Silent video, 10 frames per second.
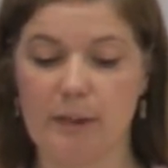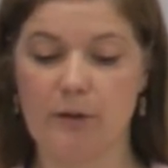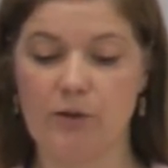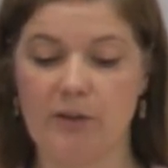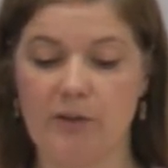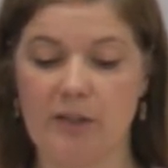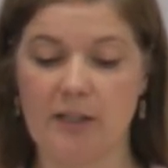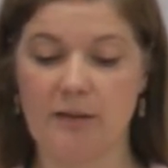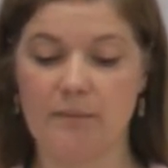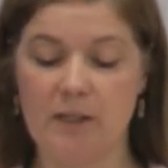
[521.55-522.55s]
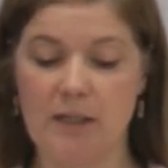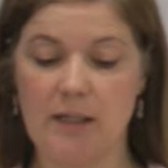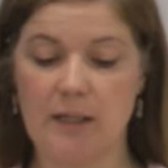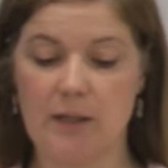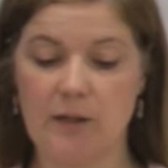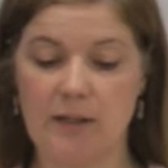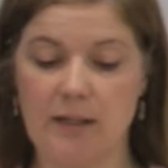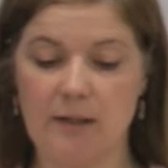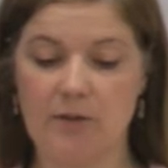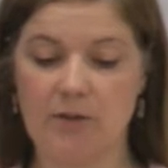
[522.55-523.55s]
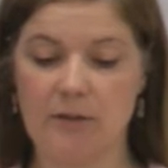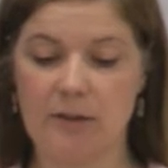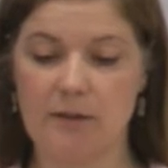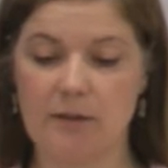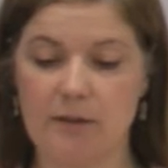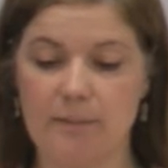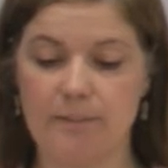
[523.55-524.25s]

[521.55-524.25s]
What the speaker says: interested in. Click on that, let's have a look.